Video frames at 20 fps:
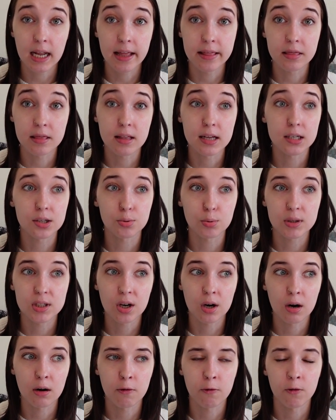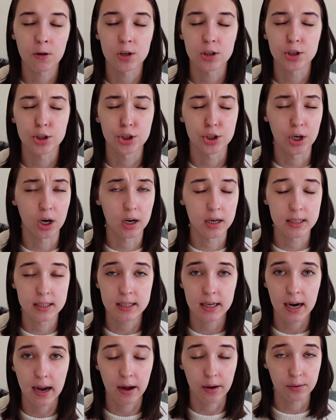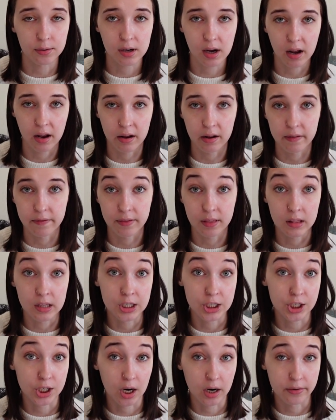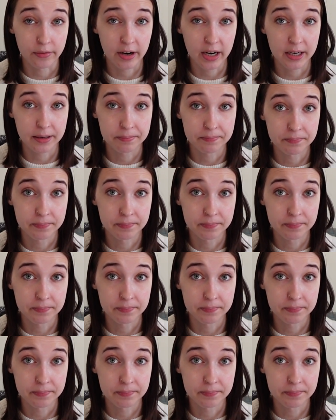and this was her first jaunt out of the genre.